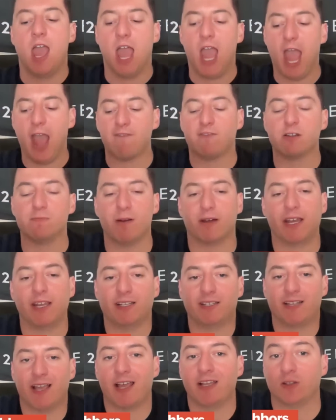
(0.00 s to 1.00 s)
everybody
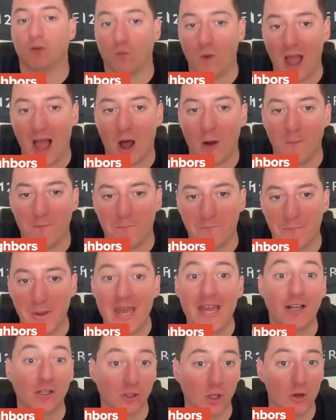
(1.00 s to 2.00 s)
says, wow,
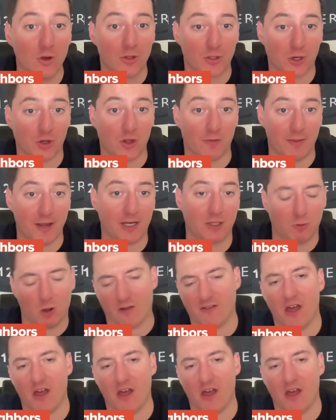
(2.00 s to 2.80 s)
big loser, the Big 12.